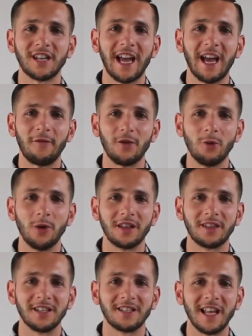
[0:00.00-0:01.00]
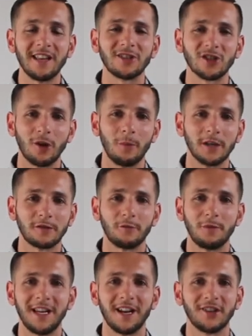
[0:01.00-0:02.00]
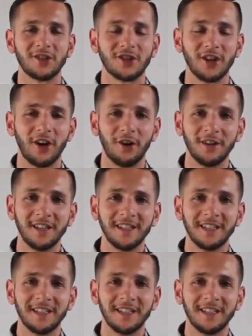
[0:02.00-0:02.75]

to have you with us. Thank you so much for being on the show.